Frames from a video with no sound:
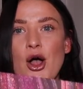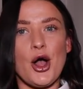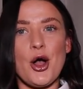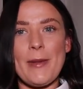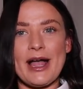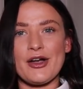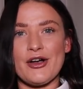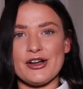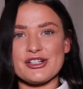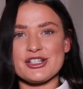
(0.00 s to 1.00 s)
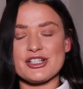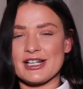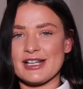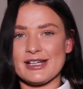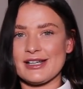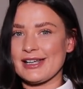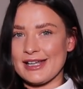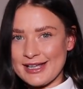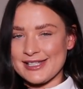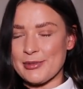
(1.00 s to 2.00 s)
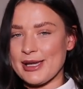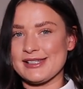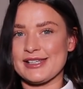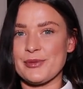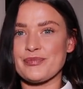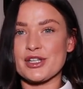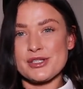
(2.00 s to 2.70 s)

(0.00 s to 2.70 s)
Oh my gosh, it's amazing.